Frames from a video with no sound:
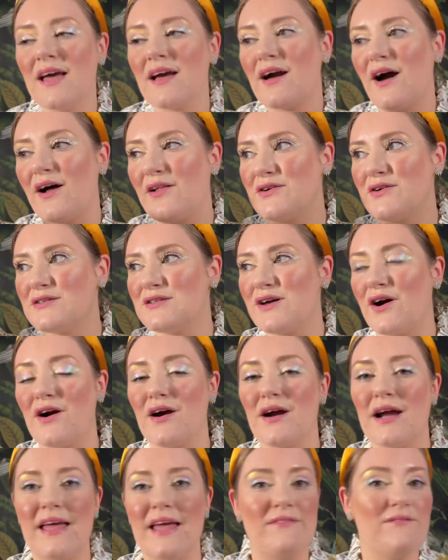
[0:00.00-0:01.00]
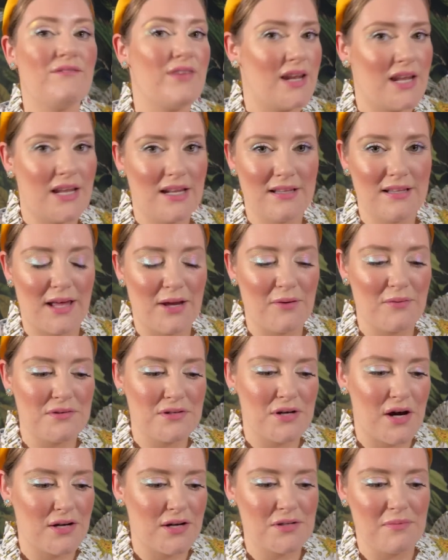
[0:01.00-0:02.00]
Colors are infinite, like we
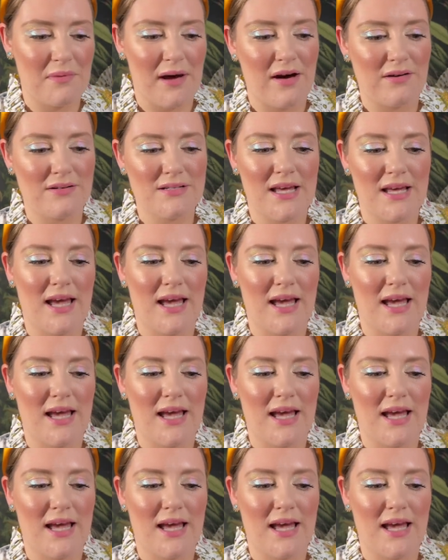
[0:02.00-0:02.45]
talked about,